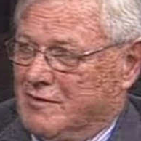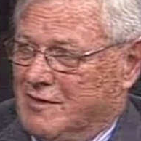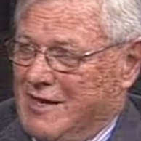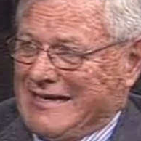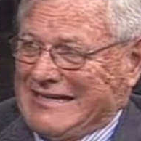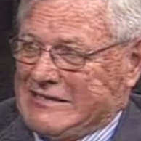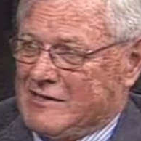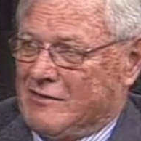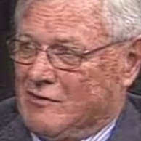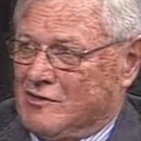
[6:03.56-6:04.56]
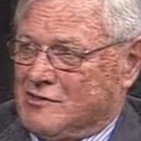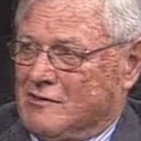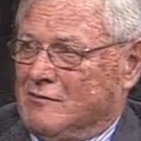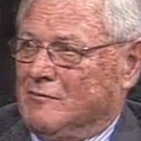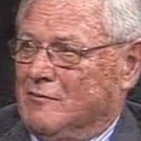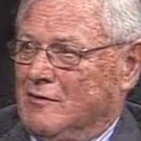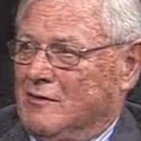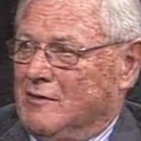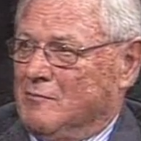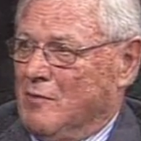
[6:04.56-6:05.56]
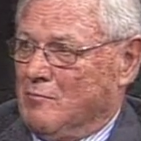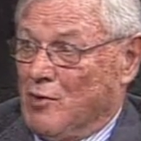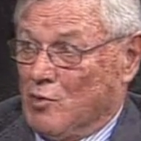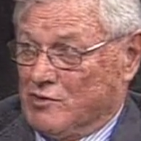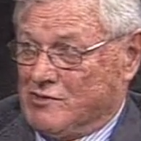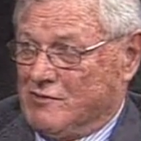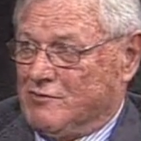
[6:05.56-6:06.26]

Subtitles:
highly technological boats,